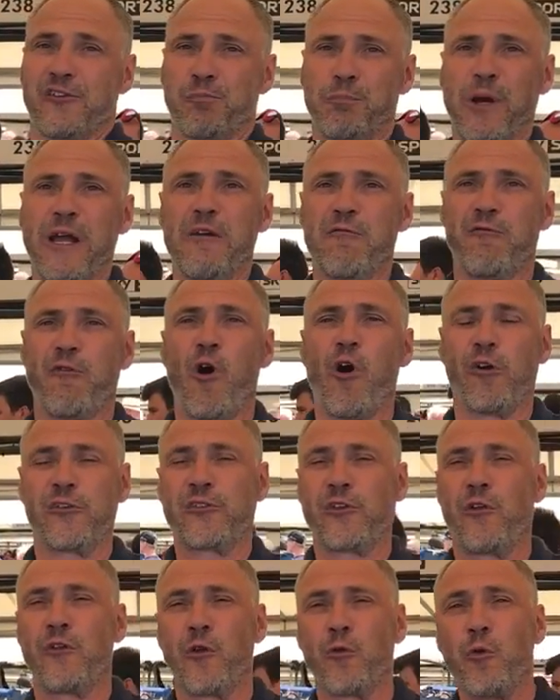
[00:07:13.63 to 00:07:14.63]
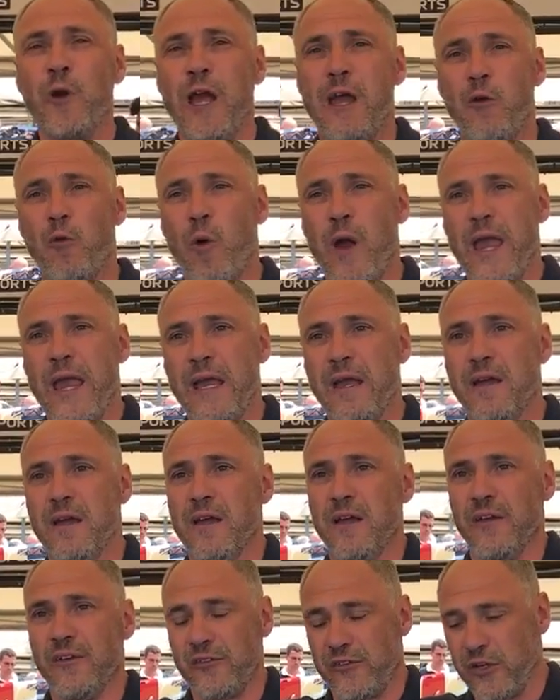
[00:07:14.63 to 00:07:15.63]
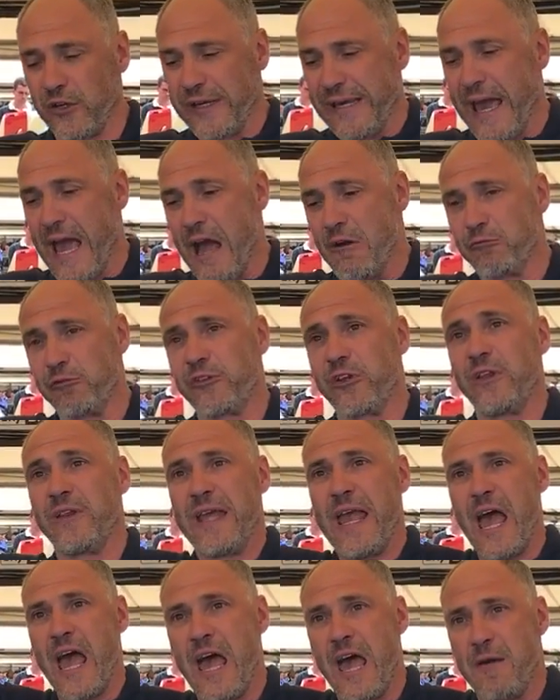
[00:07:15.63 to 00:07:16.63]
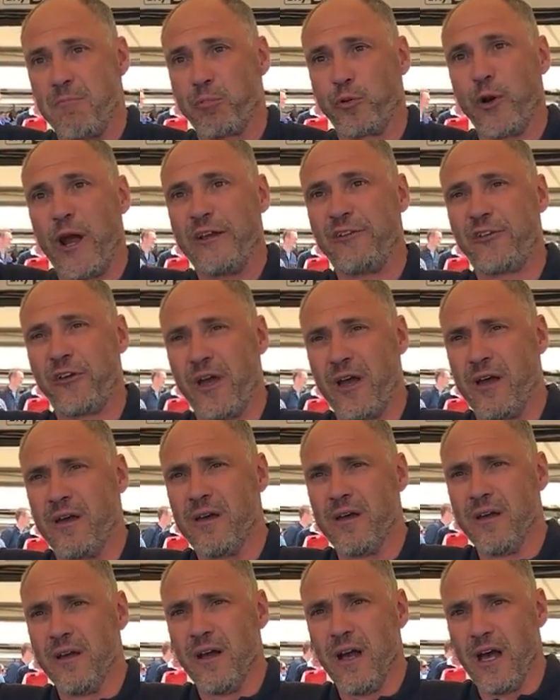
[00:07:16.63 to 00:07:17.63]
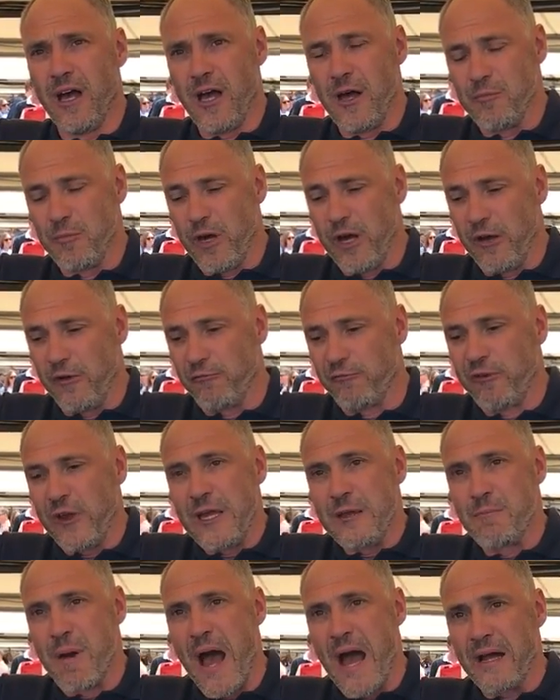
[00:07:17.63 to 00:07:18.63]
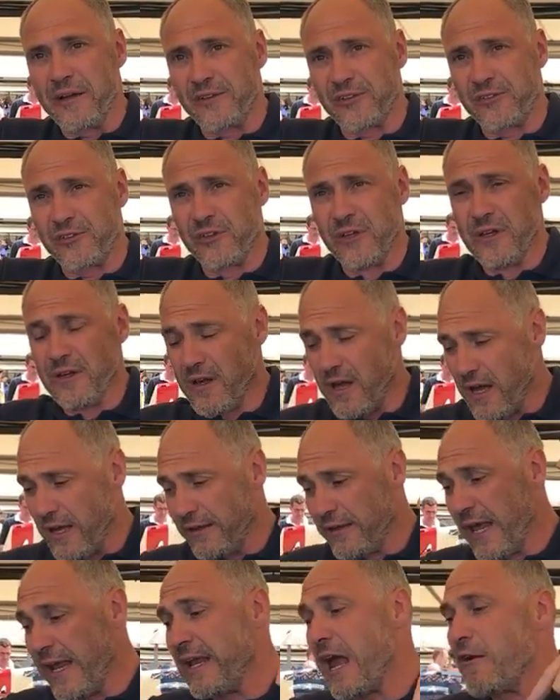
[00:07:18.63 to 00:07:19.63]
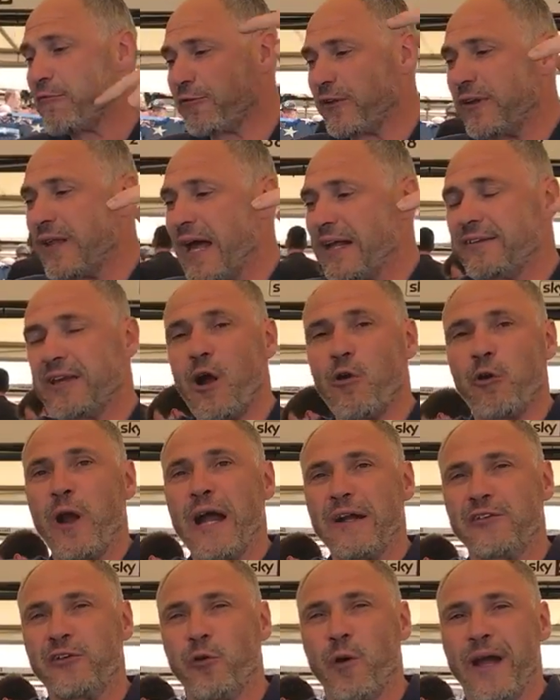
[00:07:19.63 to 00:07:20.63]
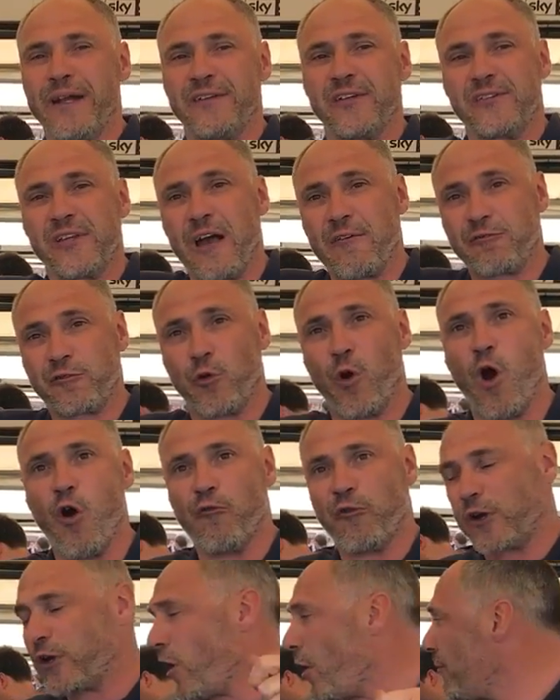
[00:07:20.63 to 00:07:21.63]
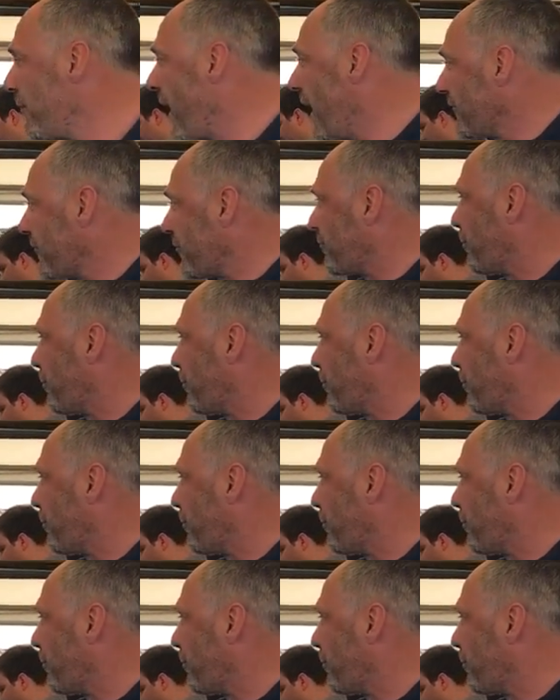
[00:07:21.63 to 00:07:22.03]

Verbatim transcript: the spring force on the rear wing to counter the air pressure um, at Vmax and then after that our actuators have to overcome that